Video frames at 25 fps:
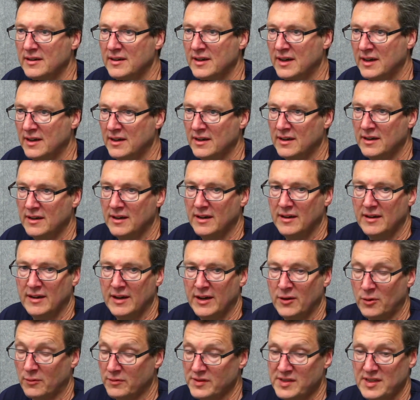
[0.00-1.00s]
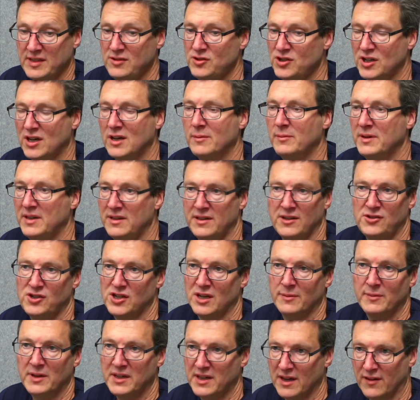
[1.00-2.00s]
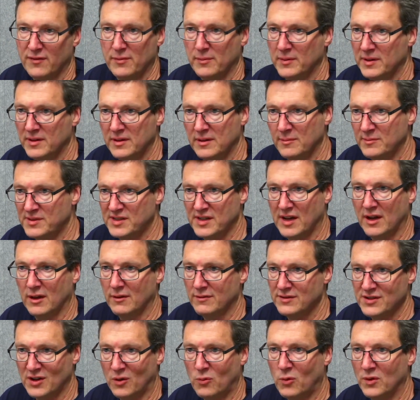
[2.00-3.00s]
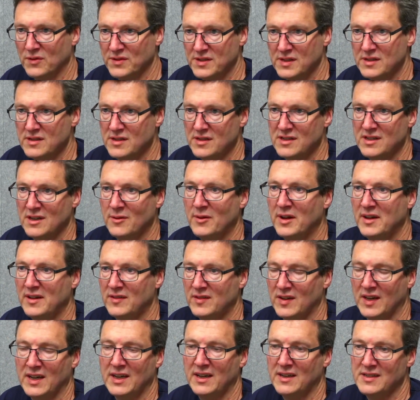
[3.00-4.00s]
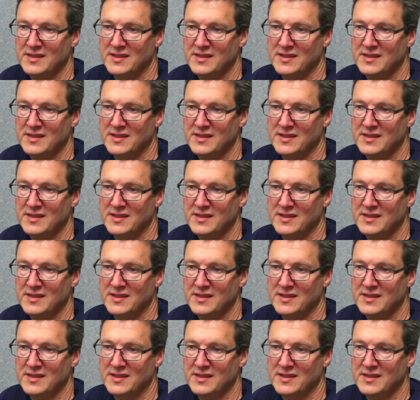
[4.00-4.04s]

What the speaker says: and obviously the German government themselves not wanting to do anything,